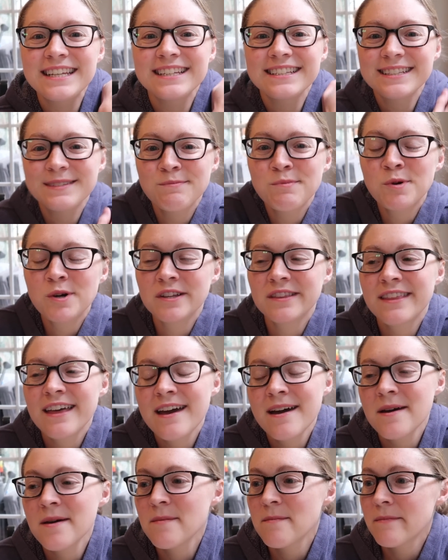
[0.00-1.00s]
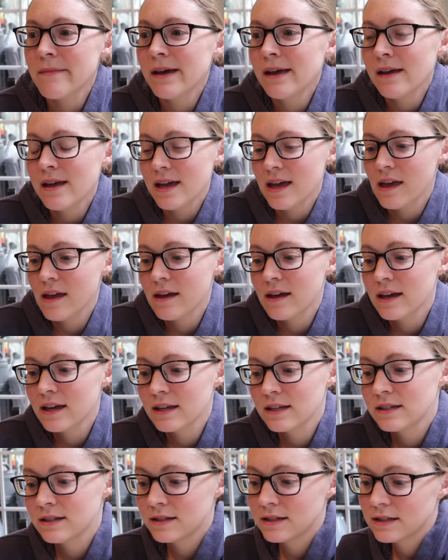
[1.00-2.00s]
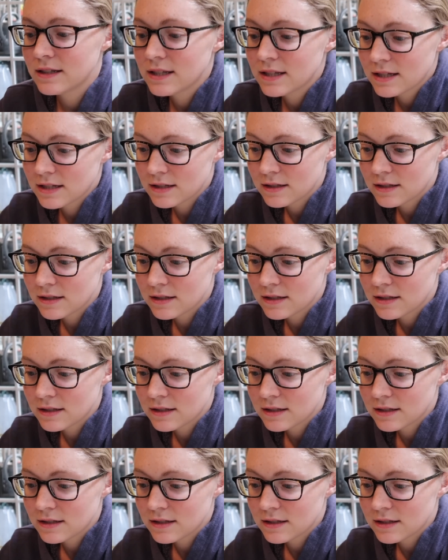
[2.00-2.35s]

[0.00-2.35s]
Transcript: support them, and